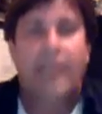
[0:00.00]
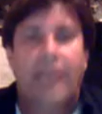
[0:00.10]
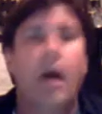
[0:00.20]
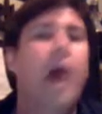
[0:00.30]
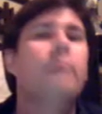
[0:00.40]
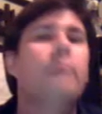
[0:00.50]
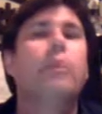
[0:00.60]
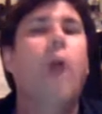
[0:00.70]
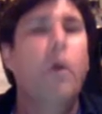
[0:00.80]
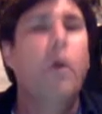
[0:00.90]
in
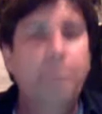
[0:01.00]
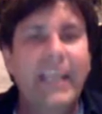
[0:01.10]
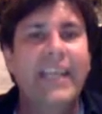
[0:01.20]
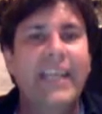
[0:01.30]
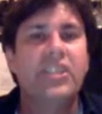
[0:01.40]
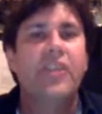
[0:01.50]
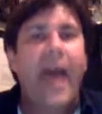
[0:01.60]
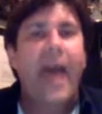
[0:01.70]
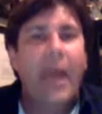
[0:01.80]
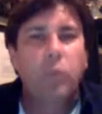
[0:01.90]
humble obedience to that.